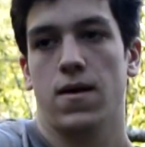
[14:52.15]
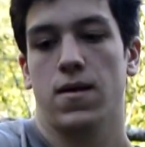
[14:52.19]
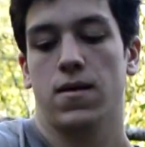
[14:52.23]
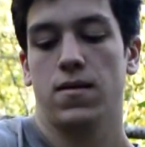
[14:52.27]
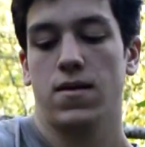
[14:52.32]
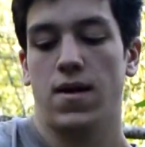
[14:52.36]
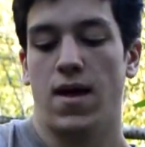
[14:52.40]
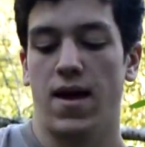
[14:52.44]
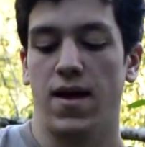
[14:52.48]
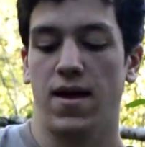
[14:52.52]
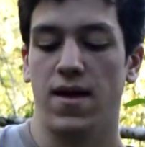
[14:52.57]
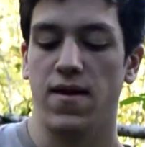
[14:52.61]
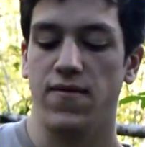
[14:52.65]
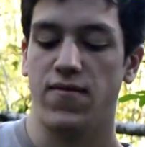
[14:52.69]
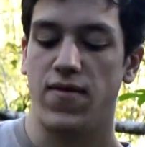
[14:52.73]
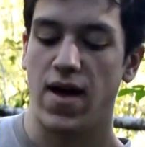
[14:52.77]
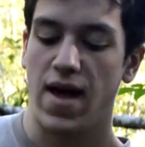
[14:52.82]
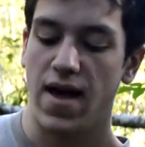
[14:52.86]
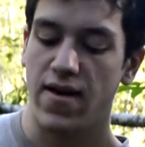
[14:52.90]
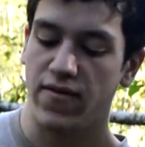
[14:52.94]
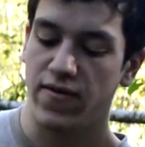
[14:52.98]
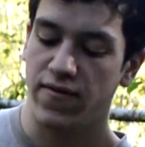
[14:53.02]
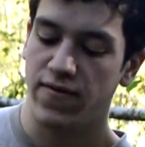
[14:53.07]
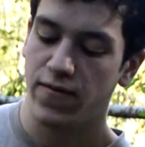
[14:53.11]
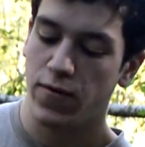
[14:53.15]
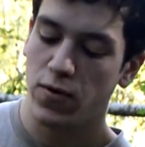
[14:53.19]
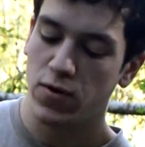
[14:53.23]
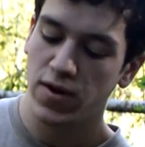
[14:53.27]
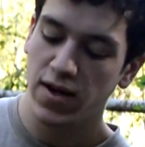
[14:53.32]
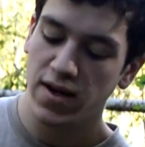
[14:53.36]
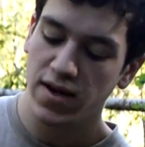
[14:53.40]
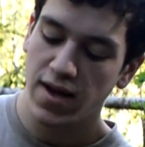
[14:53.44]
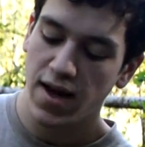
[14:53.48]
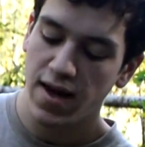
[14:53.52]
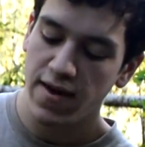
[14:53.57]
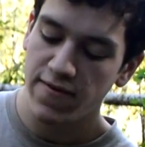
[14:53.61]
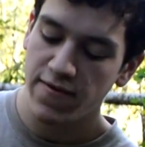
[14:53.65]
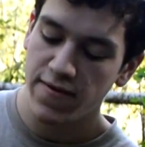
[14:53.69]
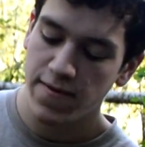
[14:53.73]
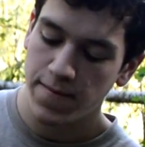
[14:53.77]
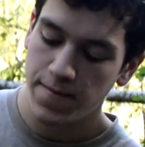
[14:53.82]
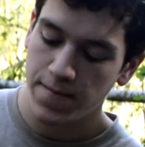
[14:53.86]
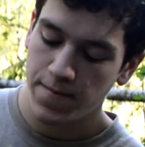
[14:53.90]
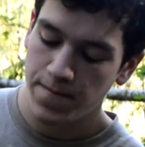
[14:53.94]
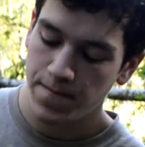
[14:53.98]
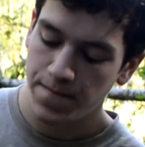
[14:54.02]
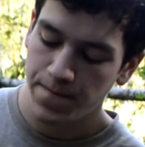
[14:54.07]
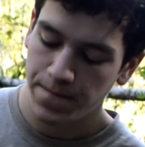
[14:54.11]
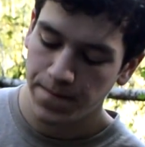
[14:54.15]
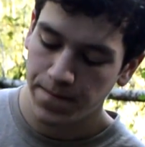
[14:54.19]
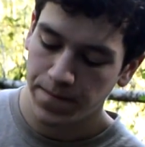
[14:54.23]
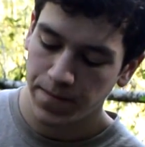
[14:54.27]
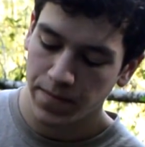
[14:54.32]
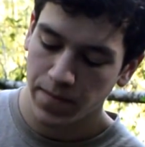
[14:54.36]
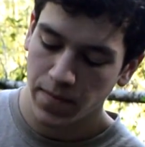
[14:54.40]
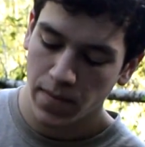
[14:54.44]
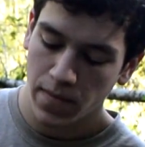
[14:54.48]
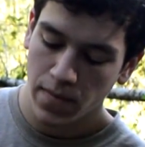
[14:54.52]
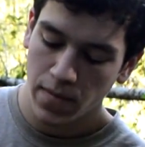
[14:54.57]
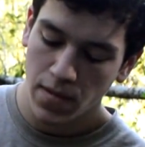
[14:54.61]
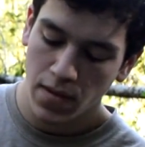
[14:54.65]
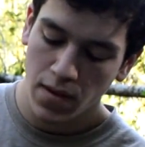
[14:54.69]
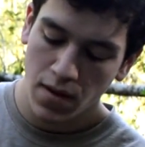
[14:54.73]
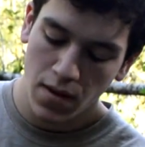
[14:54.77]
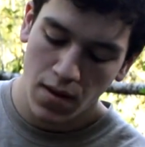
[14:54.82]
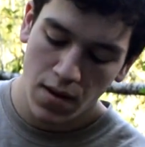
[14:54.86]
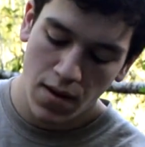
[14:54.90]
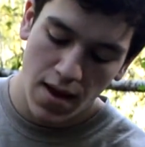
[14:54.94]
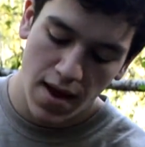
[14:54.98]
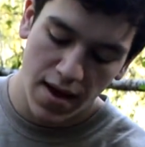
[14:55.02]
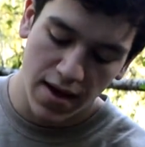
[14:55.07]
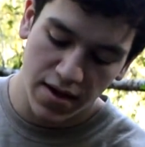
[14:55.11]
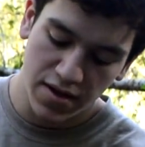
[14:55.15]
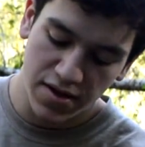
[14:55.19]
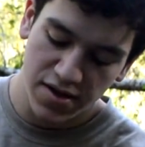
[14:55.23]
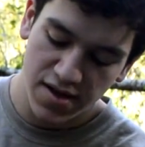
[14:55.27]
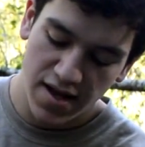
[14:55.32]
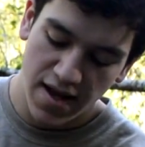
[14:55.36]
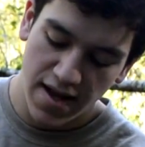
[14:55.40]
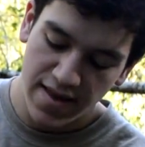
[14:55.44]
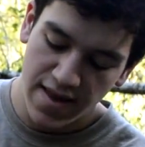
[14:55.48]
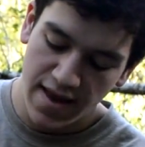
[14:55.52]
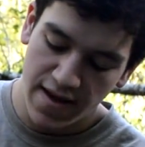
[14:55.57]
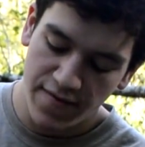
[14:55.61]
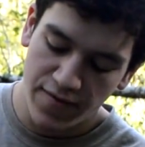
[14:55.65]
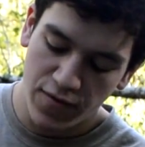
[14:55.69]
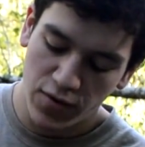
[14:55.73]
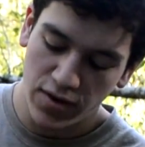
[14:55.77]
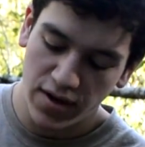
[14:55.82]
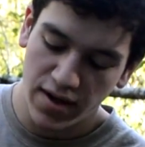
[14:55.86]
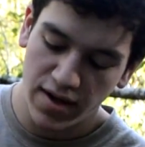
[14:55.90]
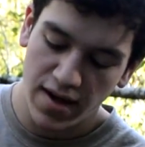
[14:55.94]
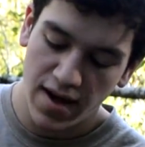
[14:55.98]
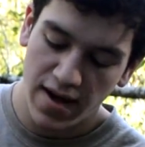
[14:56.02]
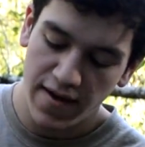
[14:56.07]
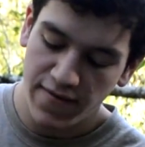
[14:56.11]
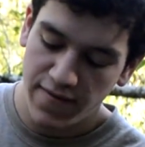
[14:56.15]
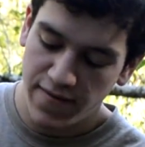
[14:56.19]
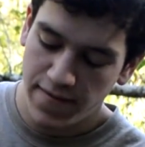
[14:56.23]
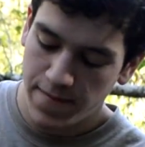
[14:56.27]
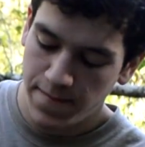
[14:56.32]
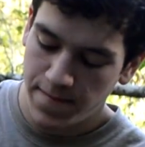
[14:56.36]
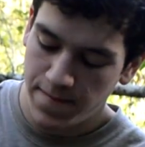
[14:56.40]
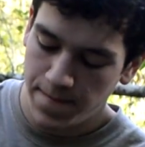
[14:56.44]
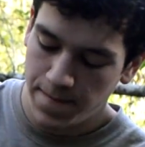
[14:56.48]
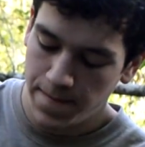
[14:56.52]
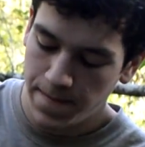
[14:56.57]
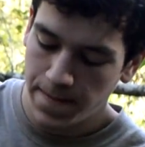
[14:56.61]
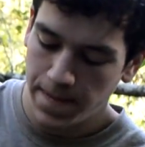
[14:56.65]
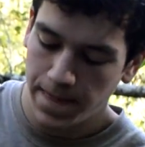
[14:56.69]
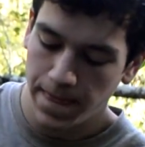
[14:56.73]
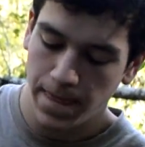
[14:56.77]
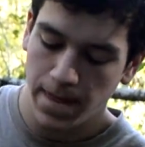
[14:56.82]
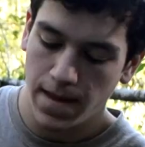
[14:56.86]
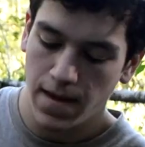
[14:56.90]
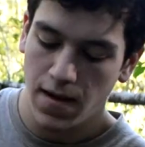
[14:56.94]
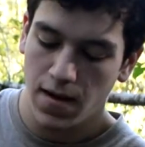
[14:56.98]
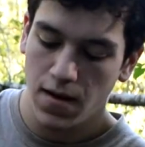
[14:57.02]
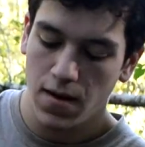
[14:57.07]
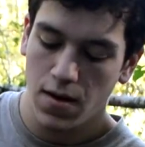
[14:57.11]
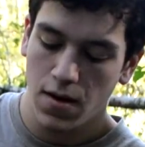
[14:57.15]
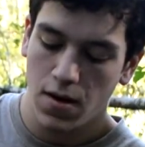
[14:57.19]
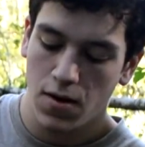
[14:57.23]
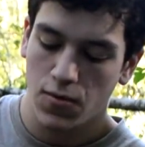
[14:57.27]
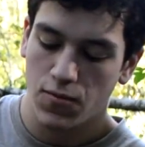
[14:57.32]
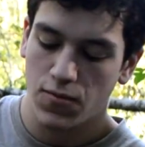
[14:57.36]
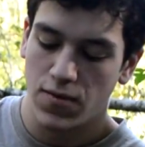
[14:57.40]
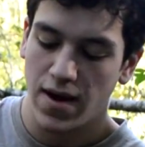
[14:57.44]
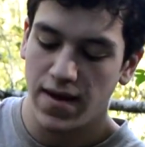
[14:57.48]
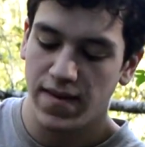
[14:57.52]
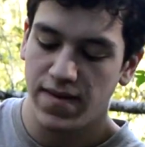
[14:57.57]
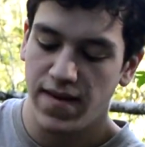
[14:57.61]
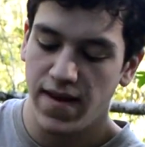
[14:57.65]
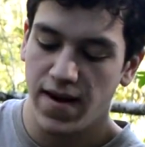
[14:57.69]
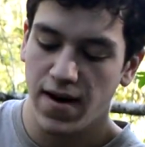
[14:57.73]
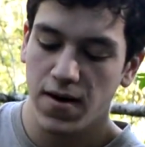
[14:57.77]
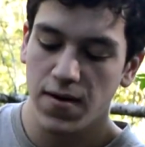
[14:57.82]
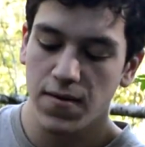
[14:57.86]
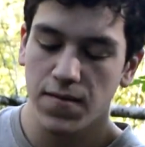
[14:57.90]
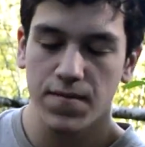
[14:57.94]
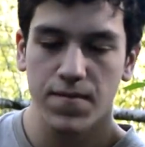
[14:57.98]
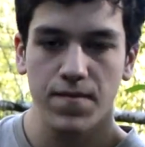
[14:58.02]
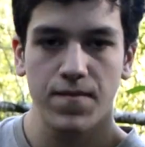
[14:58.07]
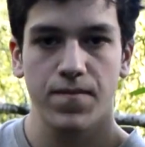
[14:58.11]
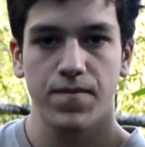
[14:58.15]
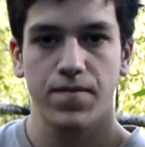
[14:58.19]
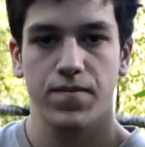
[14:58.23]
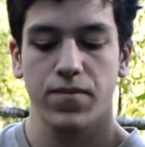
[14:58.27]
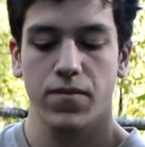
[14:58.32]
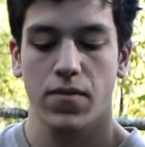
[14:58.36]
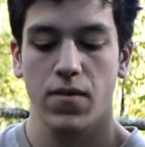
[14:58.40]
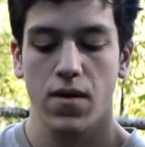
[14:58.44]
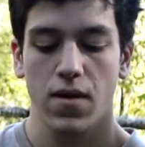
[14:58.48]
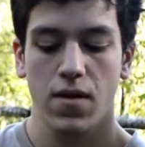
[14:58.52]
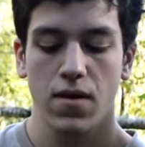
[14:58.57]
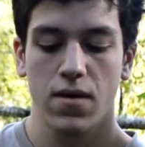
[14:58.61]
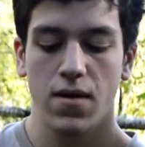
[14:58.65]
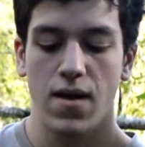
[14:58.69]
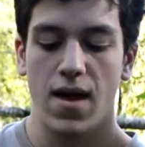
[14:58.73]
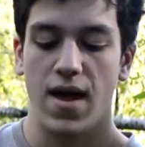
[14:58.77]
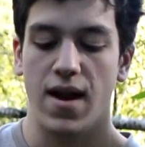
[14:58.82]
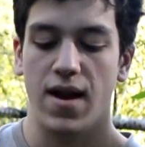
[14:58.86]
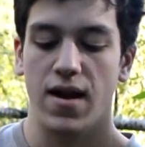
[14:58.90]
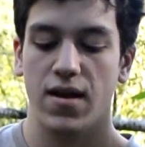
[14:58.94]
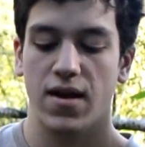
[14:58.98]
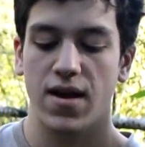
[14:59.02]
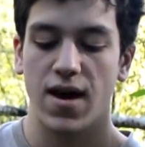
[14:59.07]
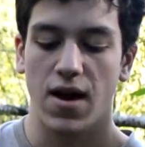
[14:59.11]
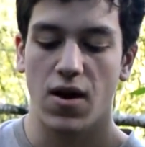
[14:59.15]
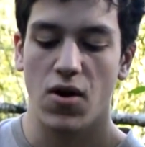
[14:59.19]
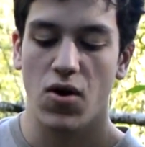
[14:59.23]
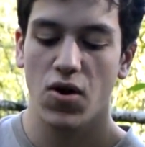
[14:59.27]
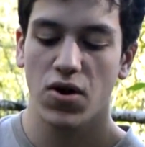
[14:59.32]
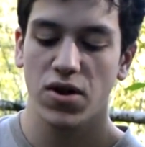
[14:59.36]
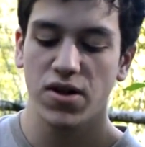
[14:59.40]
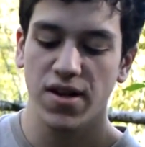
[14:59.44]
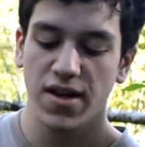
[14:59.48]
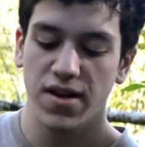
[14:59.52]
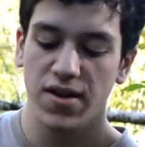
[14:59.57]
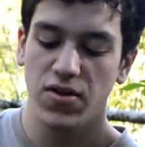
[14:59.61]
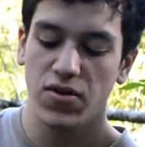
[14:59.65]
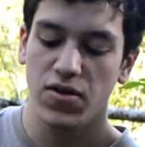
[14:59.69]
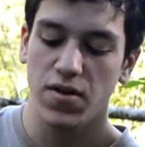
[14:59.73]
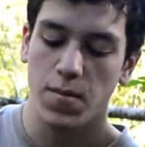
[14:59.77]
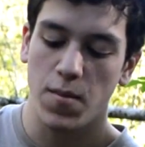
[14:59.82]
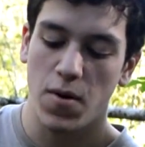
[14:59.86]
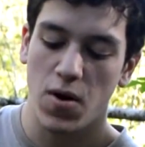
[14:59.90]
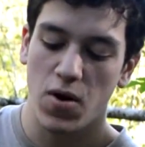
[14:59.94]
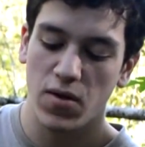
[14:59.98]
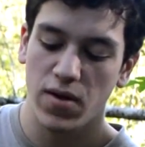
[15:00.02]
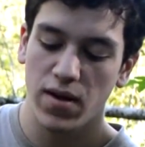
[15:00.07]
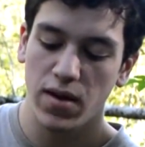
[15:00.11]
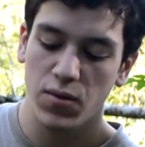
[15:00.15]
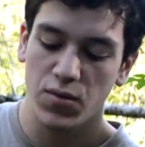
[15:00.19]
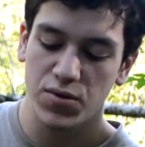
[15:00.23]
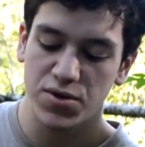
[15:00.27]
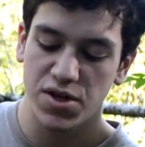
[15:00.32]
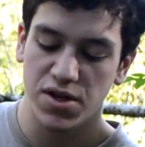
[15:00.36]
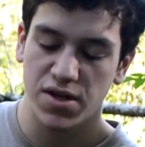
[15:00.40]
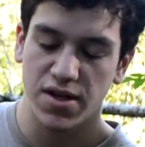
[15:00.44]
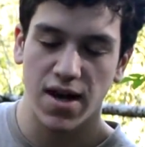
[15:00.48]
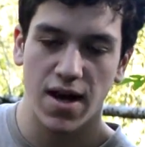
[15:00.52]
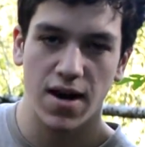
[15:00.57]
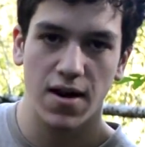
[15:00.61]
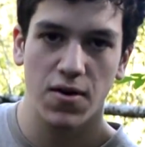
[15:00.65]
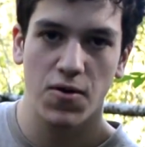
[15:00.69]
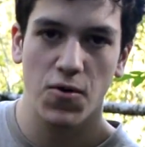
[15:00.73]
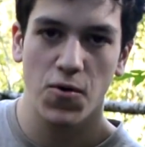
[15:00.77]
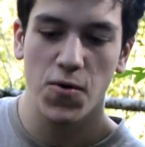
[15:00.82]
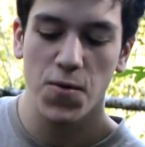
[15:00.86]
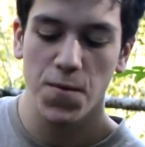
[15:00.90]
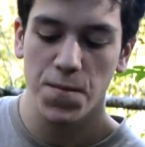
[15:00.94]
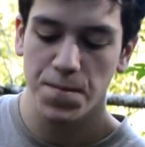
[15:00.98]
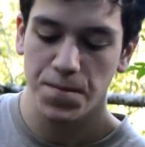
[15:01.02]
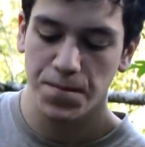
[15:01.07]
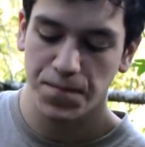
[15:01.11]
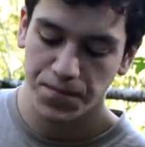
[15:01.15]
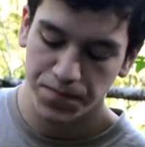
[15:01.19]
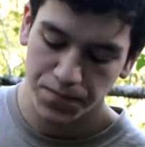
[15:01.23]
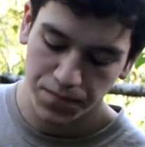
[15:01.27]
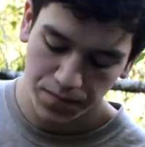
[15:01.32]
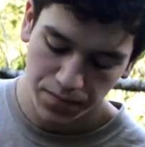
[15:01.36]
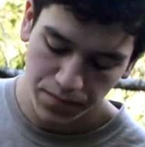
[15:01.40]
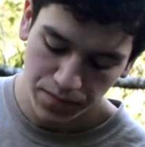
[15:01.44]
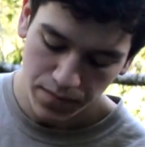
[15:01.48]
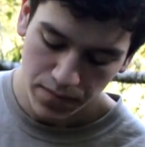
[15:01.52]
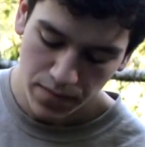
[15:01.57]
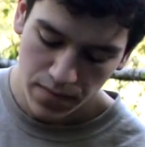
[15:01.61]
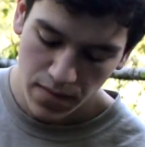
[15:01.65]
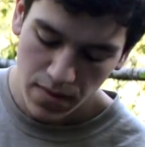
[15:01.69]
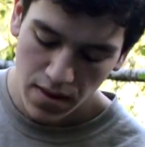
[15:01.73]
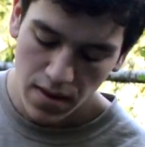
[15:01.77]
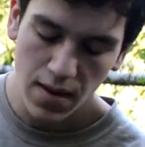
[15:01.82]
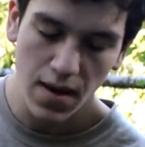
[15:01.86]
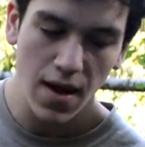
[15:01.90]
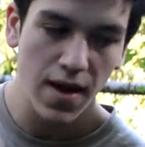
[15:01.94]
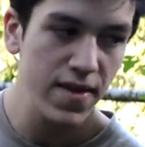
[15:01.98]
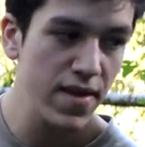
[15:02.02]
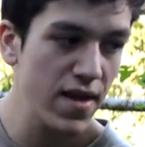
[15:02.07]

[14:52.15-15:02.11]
Like if I have a folding knife, I can slide that folding knife right there, and it kind of hooks into the Molly, which is kind of cool. And